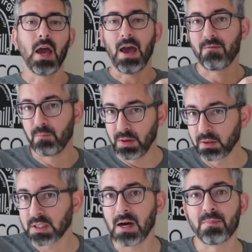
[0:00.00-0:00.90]
have
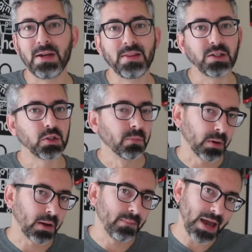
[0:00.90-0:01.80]
built up in these
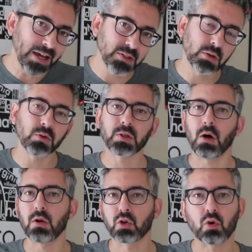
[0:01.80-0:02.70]
supercapacitors
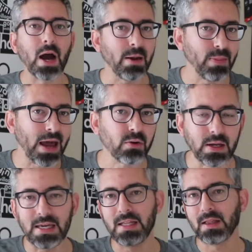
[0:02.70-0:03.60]
called dry
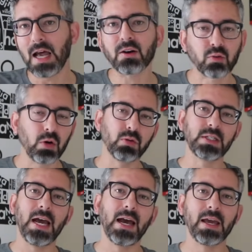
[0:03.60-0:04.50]
battery electrode
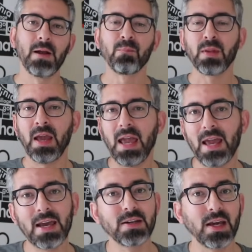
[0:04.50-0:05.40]
tech
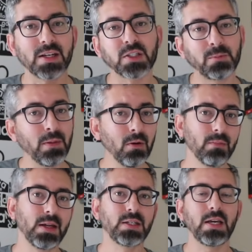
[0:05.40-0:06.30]
and
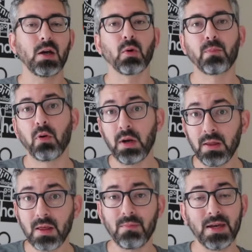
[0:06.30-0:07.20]
experimenting with
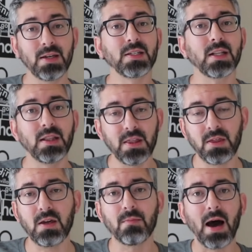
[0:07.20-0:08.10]
putting them into
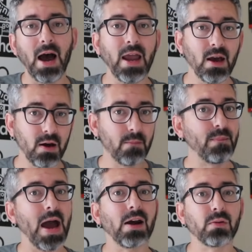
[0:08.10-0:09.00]
lithium ion
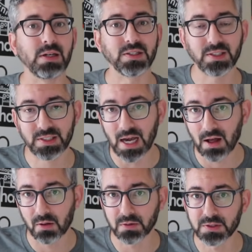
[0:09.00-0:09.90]
battery
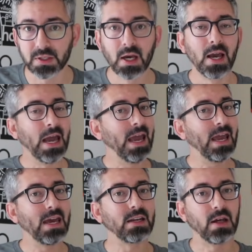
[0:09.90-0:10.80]
cells.
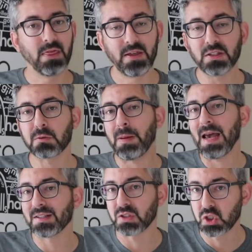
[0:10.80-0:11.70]
And this
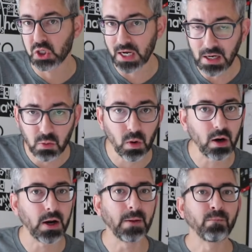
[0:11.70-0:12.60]
past
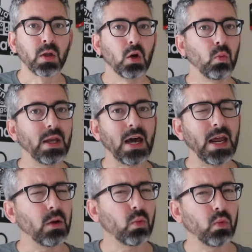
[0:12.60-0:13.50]
January, we
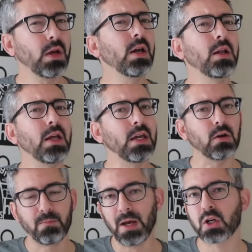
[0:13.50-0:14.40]
got a really
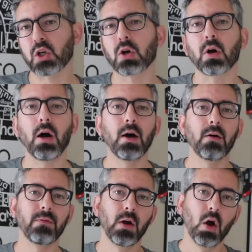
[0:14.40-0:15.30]
good picture
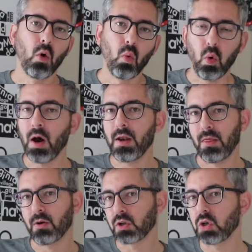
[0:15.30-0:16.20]
of what
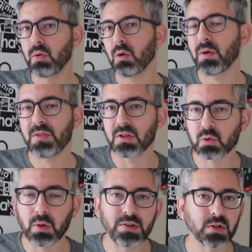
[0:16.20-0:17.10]
they're doing with
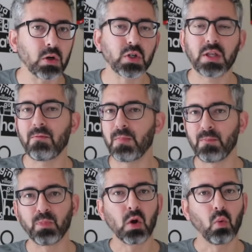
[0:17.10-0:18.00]
this research. They've
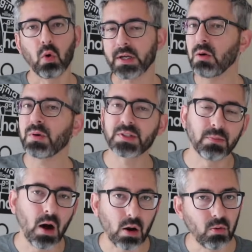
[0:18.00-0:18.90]
been working with
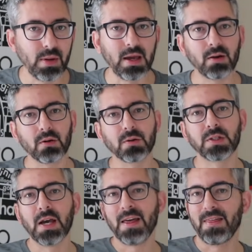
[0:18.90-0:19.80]
some
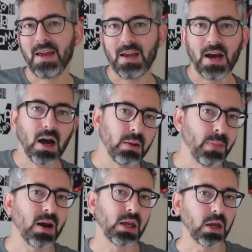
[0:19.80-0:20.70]
automakers. They,
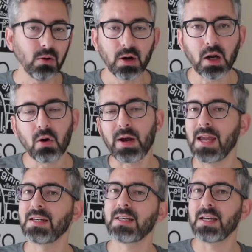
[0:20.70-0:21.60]
about a year ago,
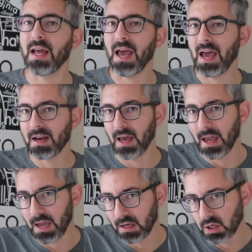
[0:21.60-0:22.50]
hinted at
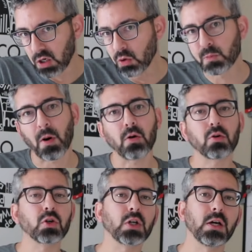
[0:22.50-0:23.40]
a huge
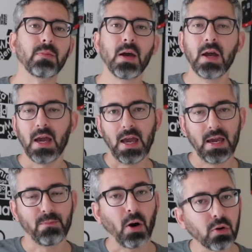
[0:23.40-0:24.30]
partnership
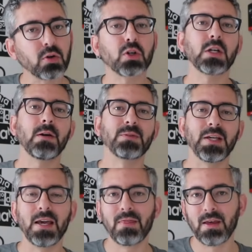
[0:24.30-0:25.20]
and partnerships.
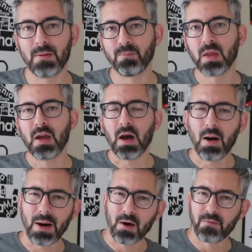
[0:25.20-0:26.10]
And then
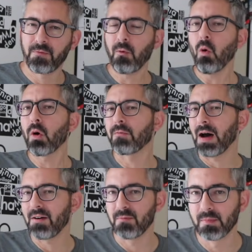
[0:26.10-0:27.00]
about 4 or
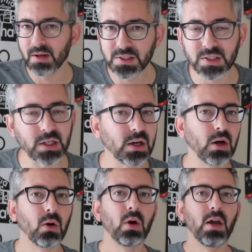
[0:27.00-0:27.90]
5 months
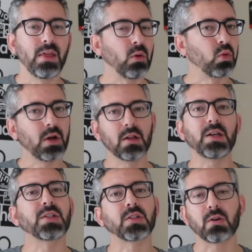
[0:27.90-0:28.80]
ago, they
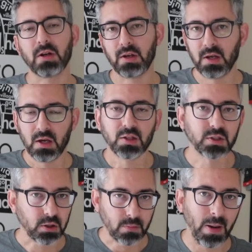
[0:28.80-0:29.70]
really started
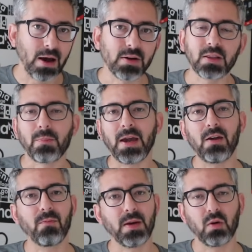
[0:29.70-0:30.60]
pounding the
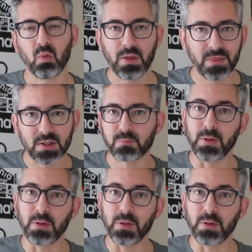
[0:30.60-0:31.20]
pavement with this